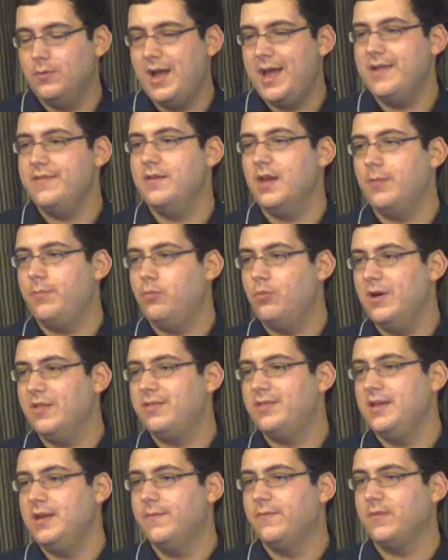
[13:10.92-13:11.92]
end up
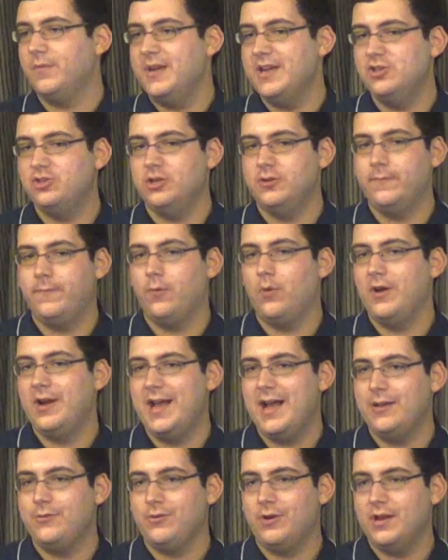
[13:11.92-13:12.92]
with the information for an
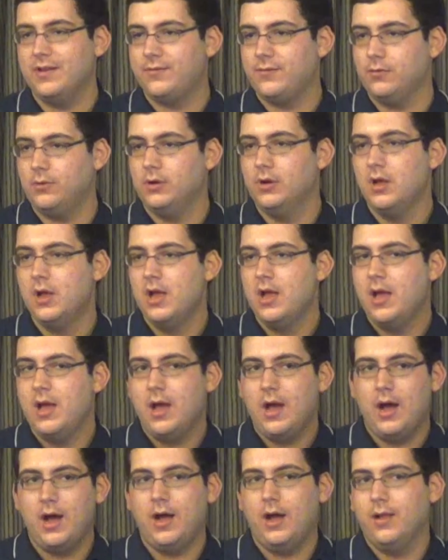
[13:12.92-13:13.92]
address or
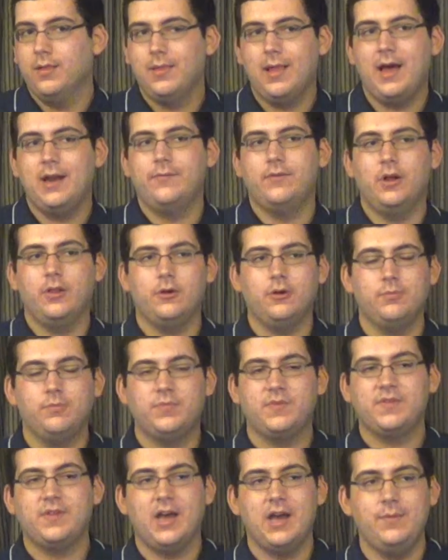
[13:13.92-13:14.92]
a lot of other
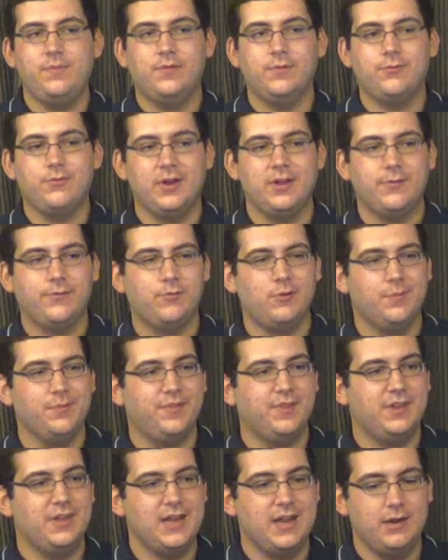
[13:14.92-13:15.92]
types of transforms
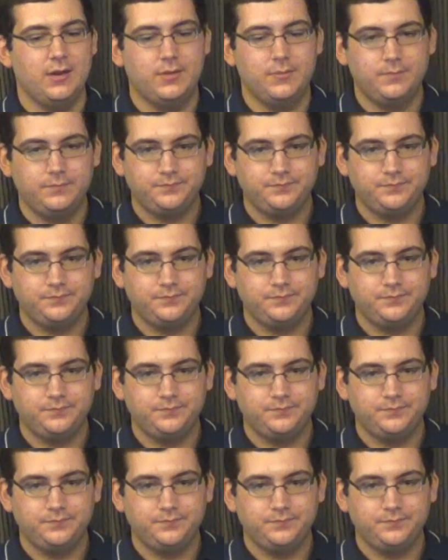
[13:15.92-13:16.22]
of the data.